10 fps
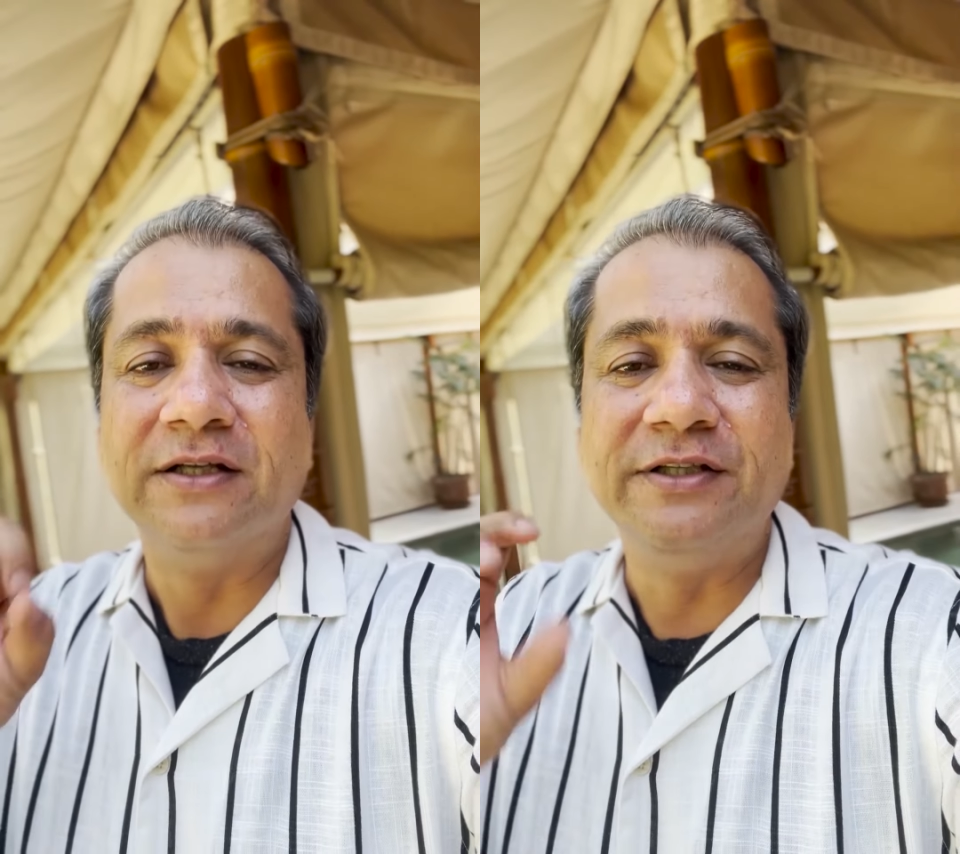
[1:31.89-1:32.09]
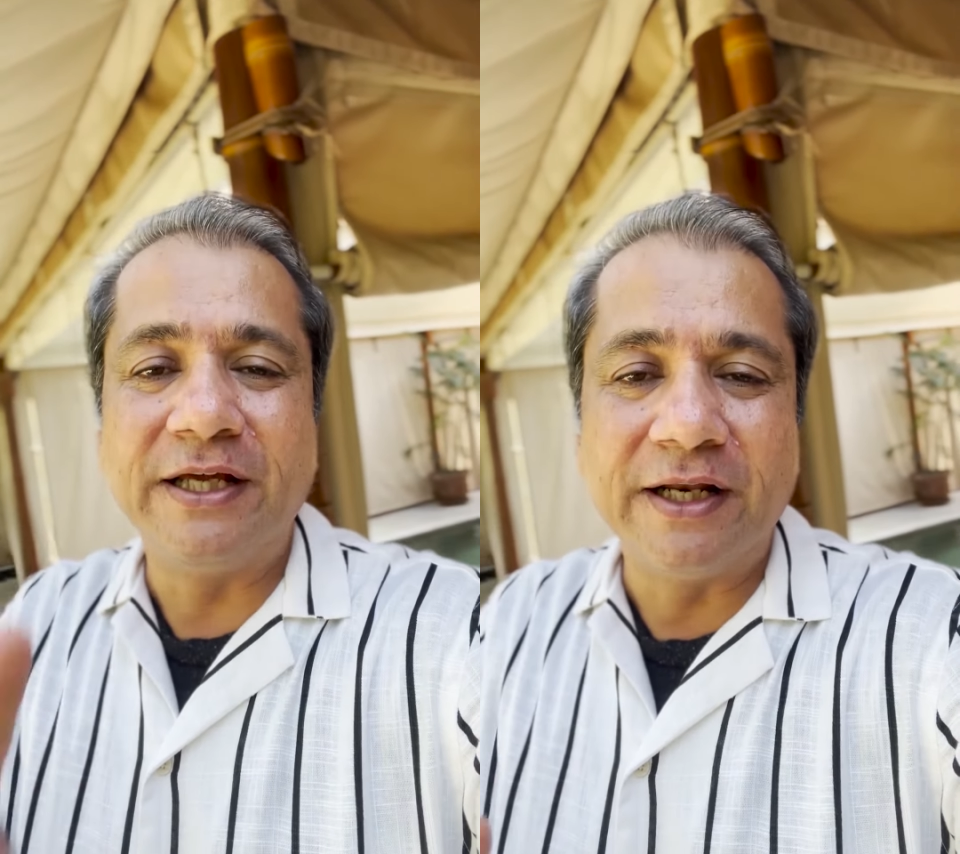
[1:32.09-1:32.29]

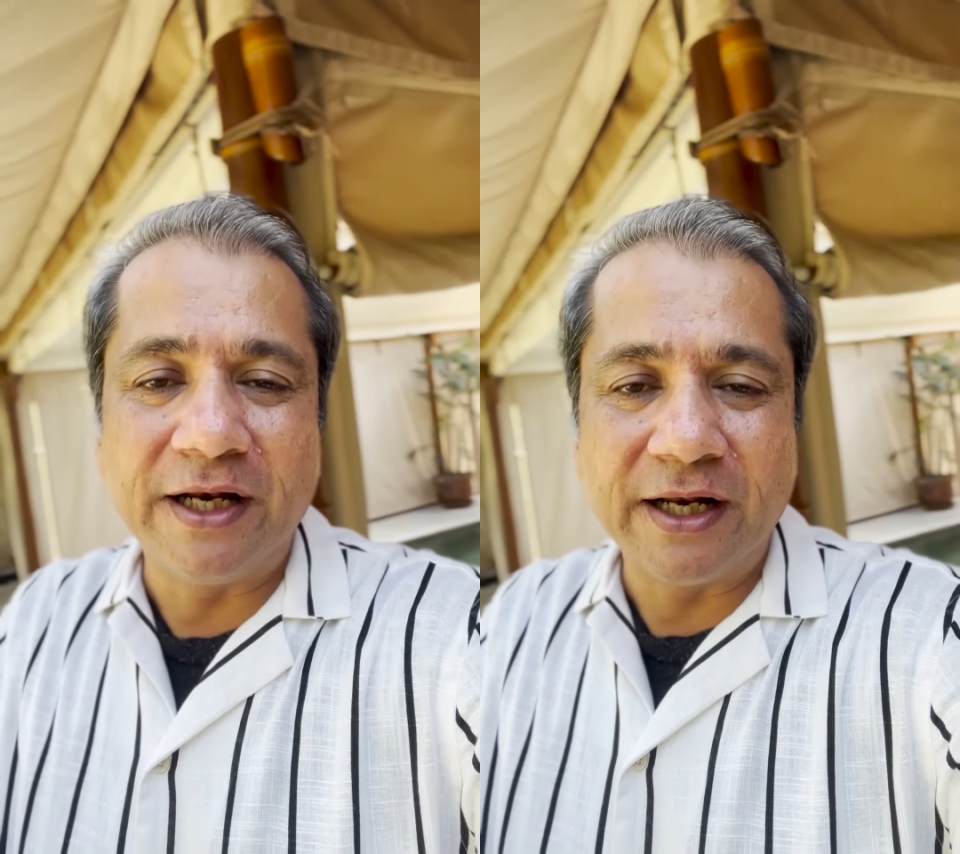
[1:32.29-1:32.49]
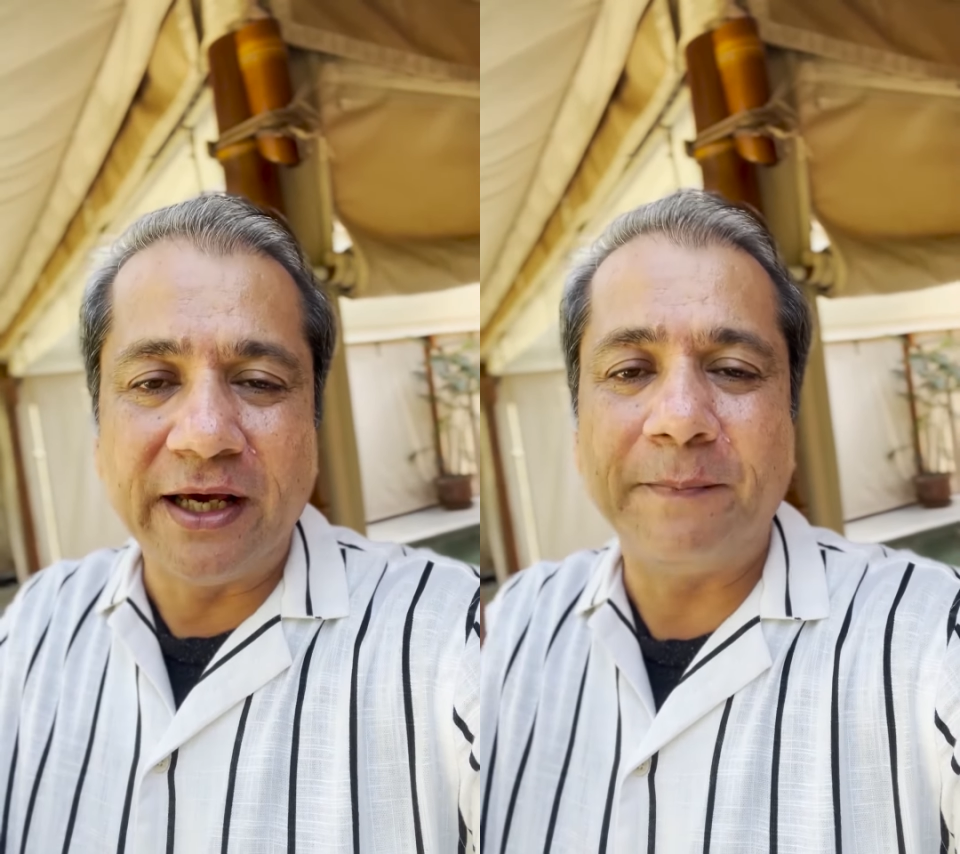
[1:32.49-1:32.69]
Dik
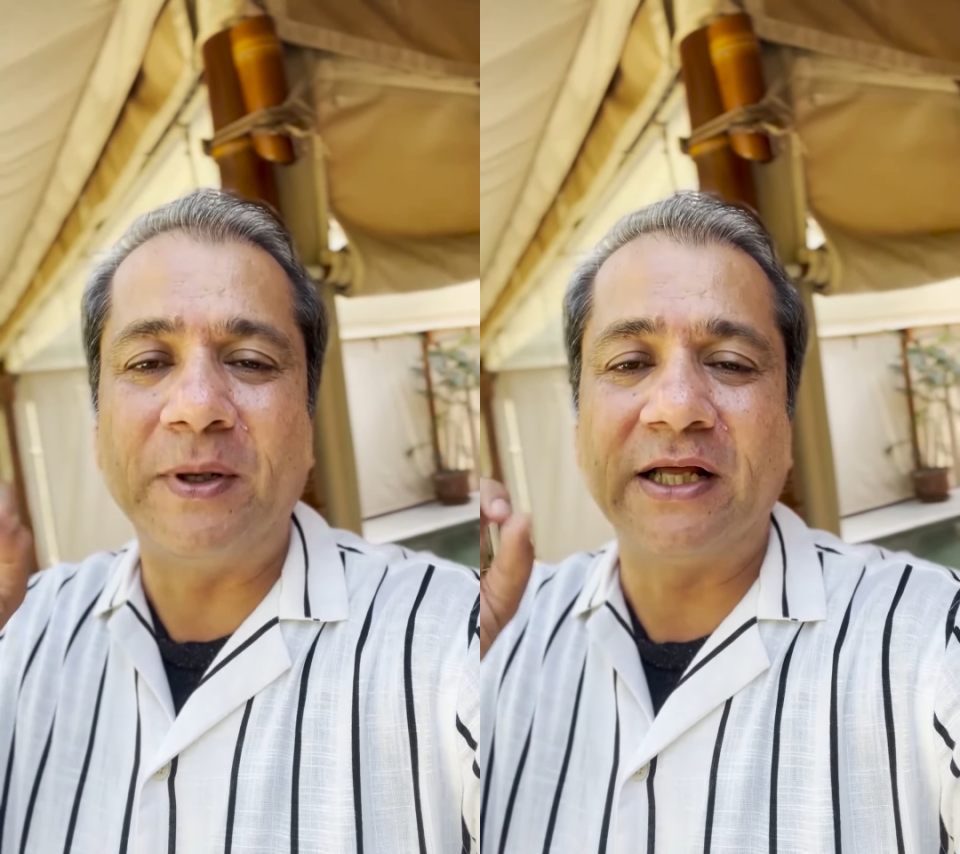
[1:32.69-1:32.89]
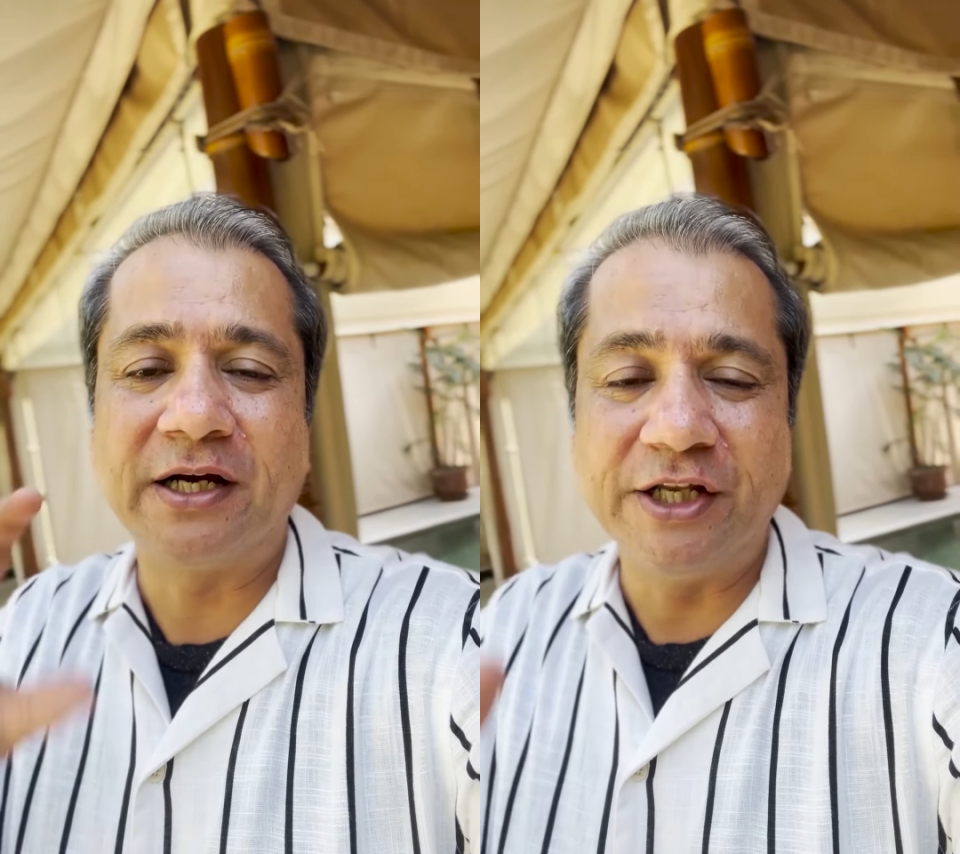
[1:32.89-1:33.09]
Nirnay,
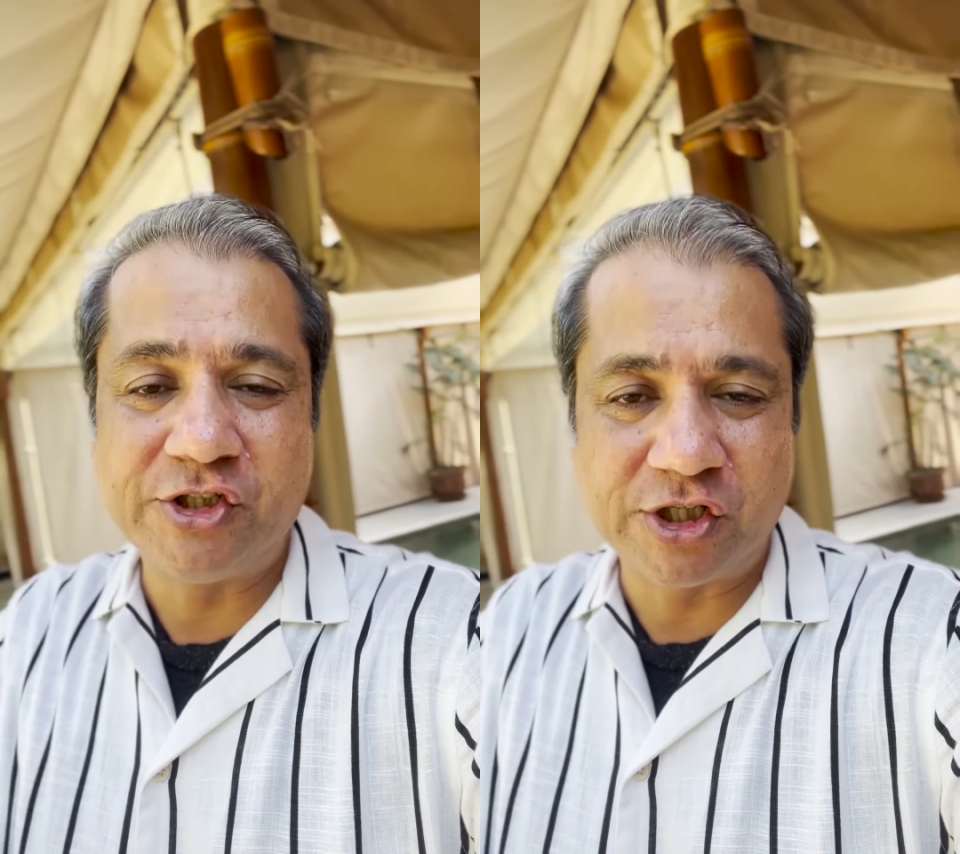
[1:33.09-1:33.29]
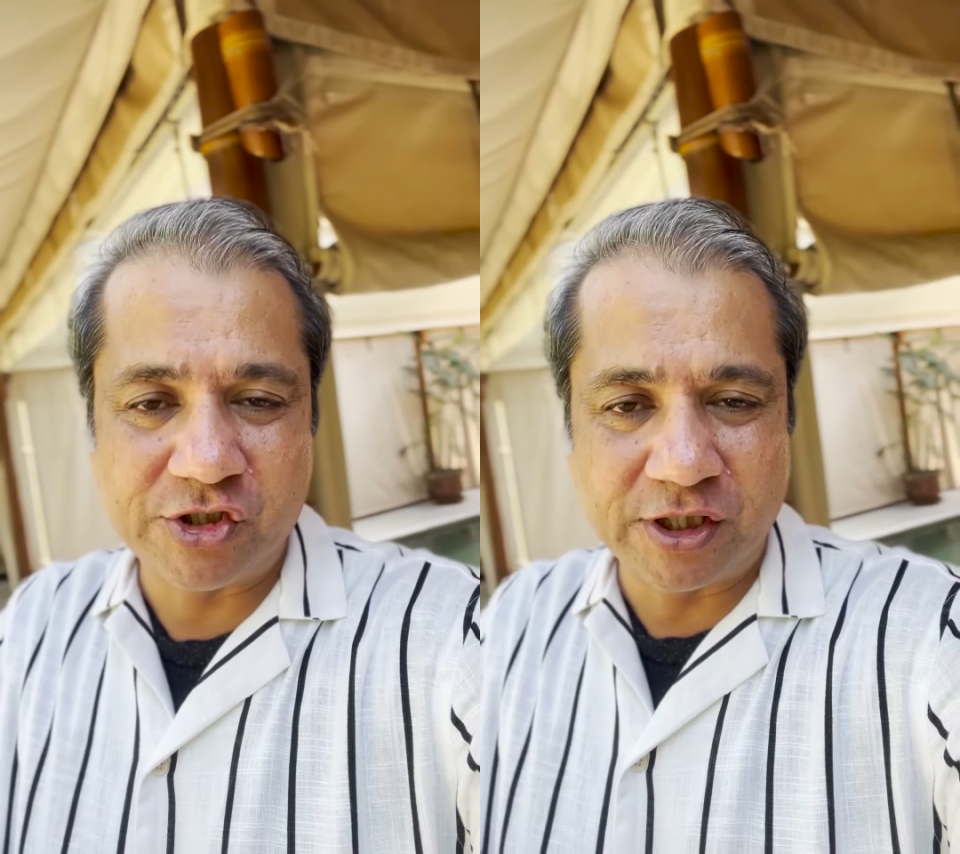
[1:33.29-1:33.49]
Patakadi
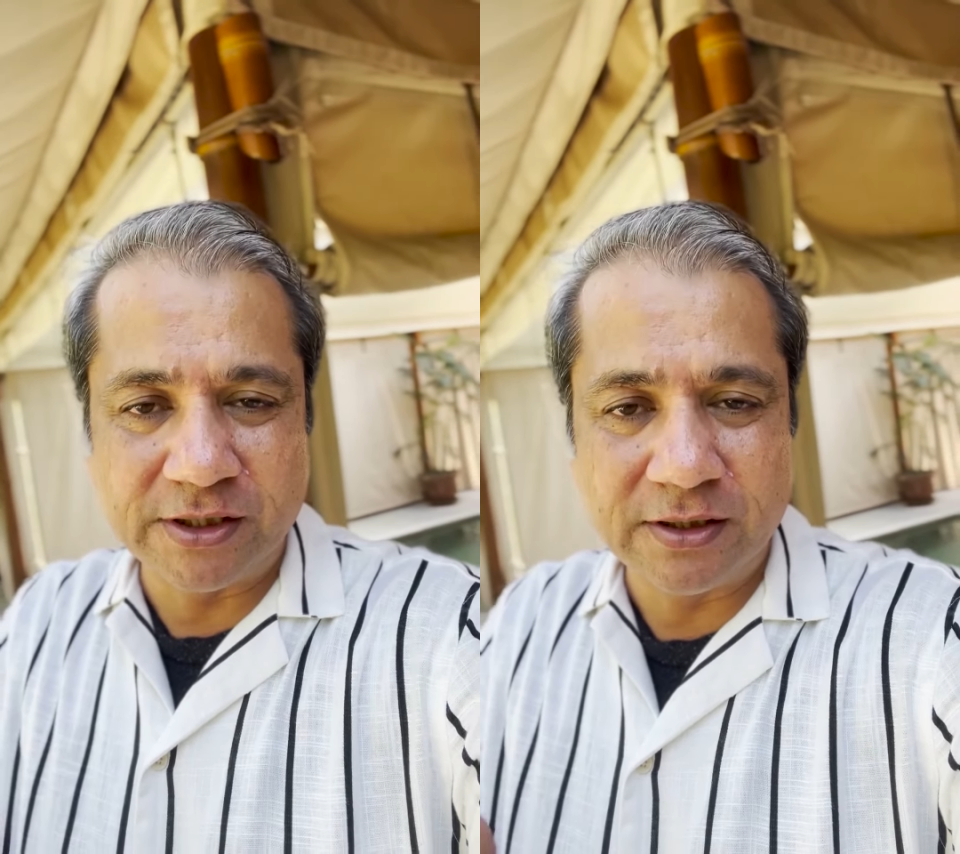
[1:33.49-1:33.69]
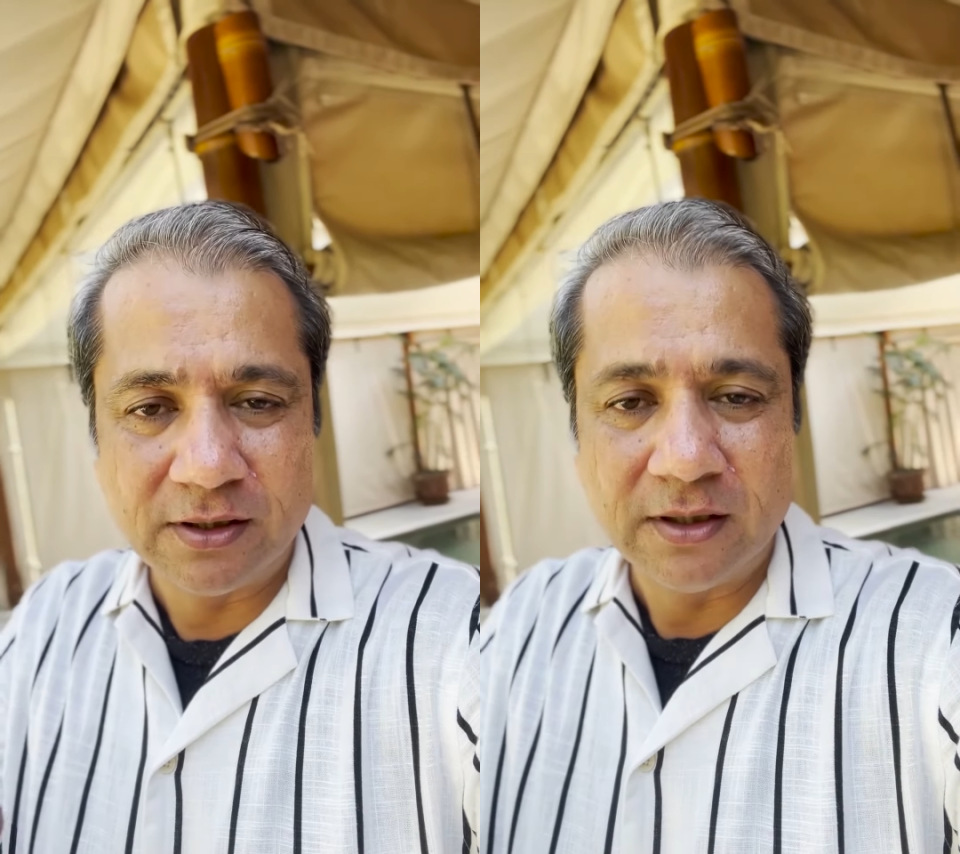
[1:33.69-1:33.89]
Shachand,